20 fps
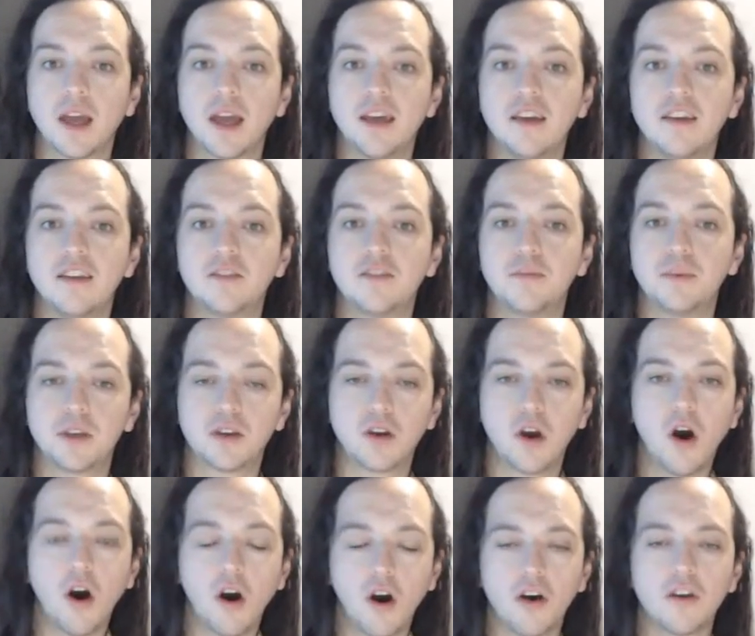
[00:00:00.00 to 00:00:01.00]
is
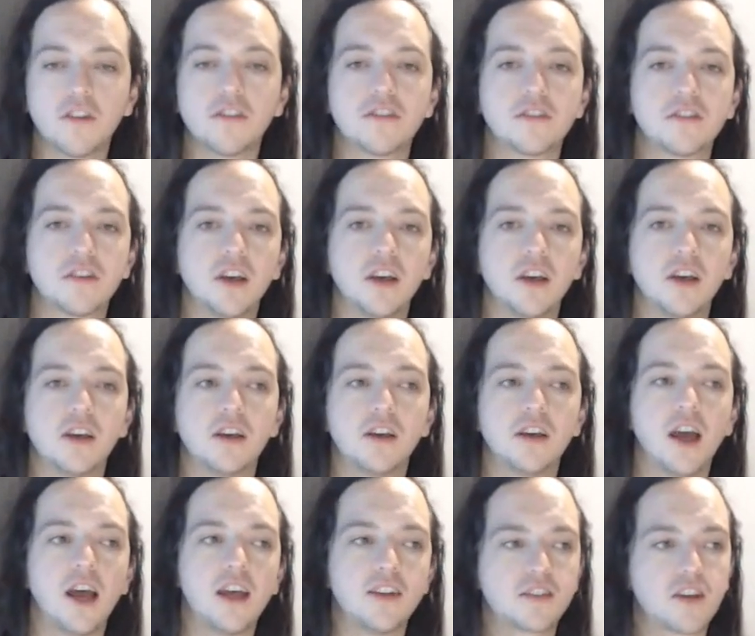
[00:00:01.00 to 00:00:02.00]
because
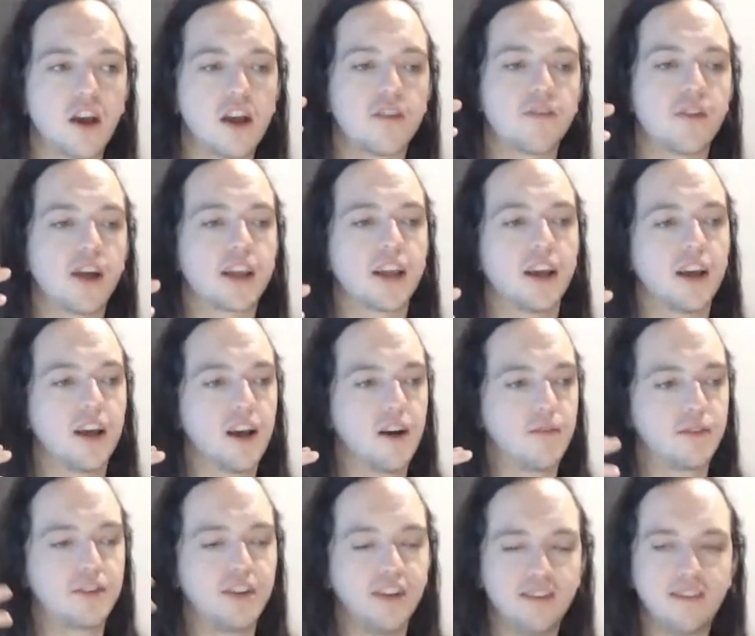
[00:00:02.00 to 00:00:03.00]
it's kind of like
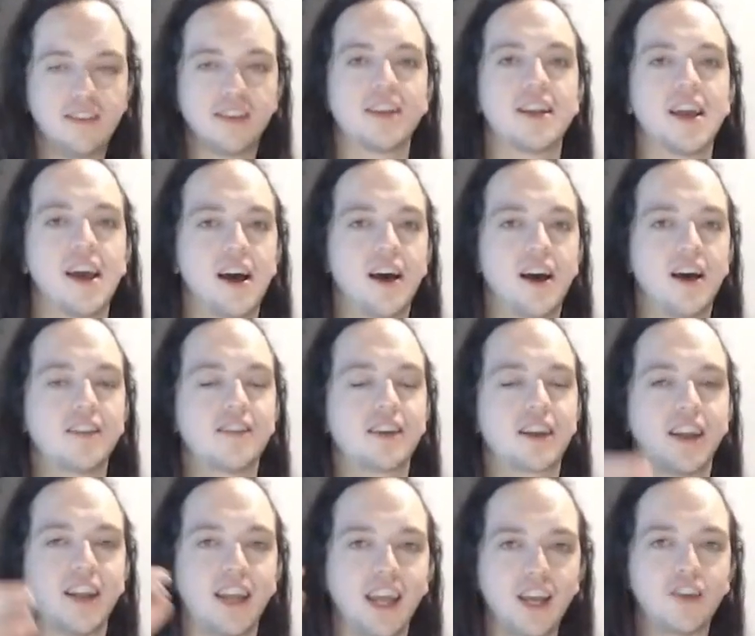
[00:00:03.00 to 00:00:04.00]
I'm testing it out. It's
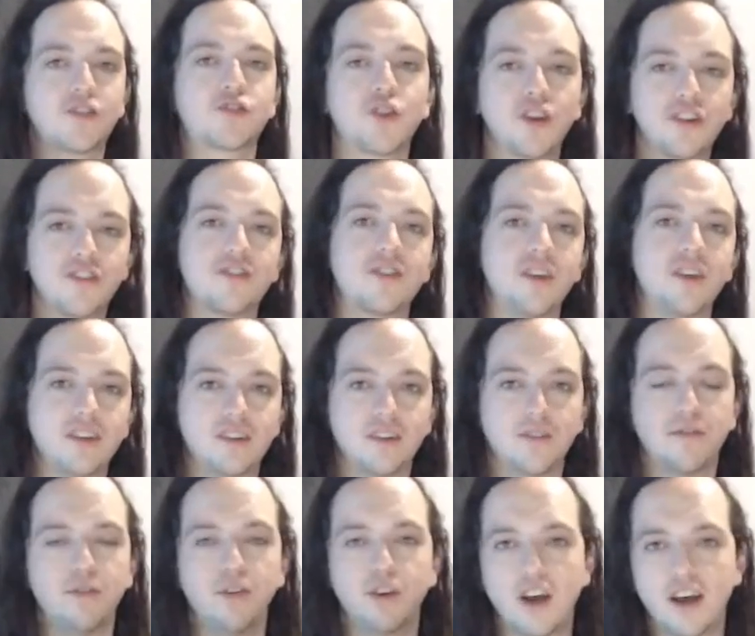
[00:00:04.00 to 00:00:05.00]
like an extra
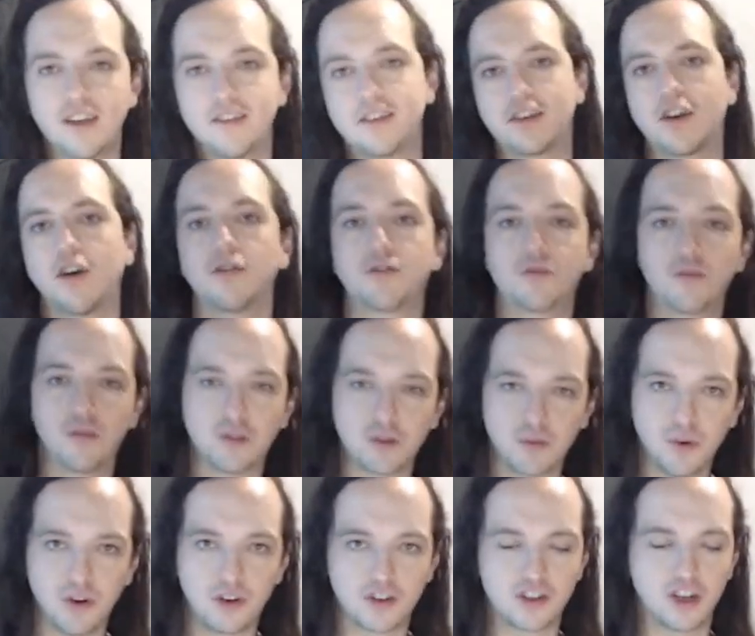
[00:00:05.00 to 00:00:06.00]
incentive for you guys to go through the
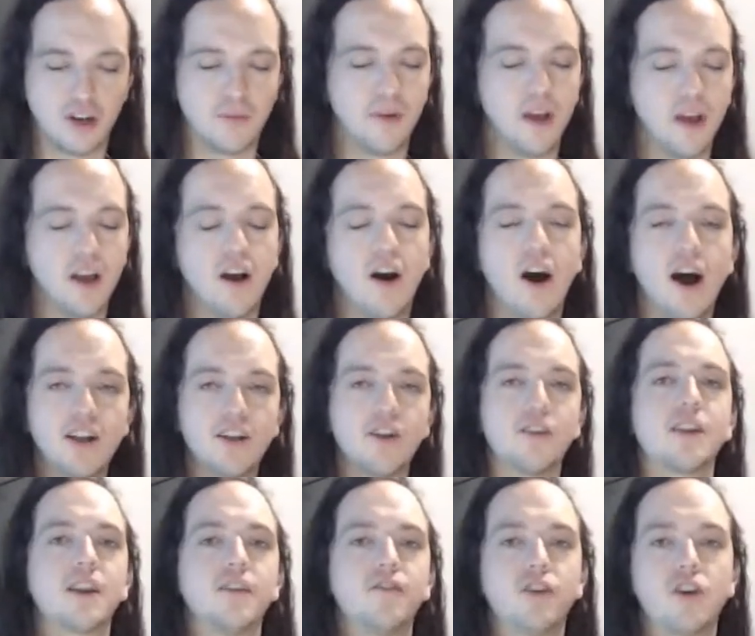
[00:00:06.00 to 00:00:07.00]
workshop. I
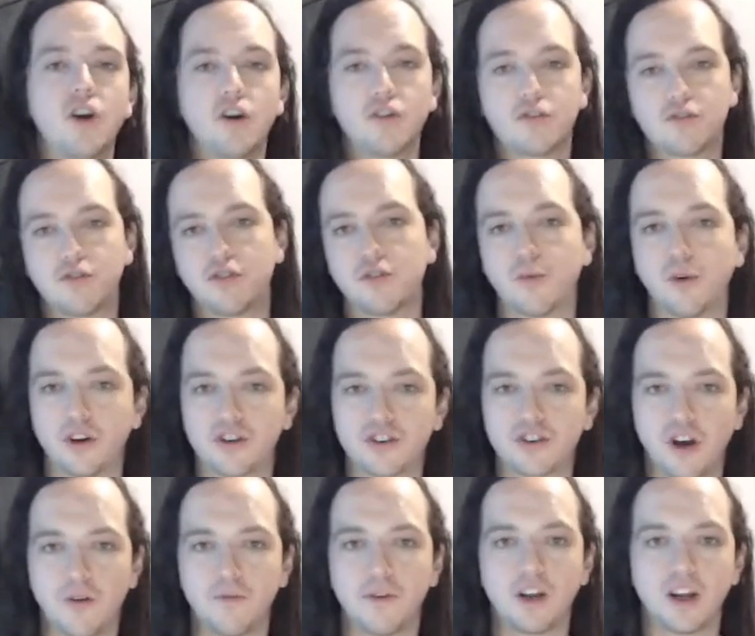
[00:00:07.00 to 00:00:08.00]
know that if you go through the
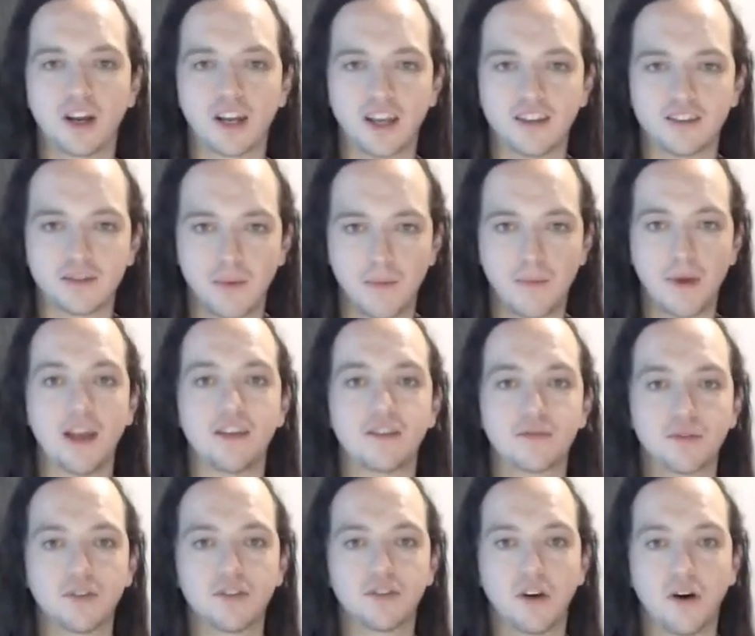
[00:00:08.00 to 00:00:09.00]
workshop, you're going to get some
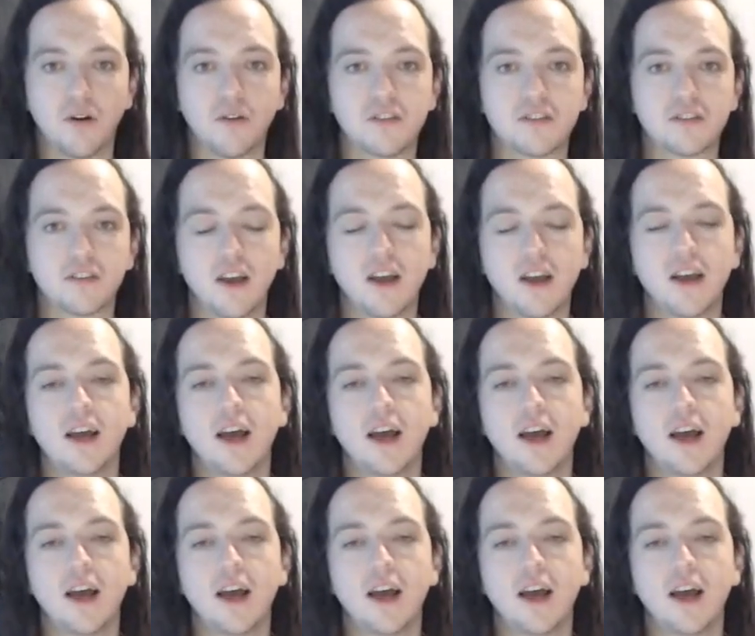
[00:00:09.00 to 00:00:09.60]
amazing results.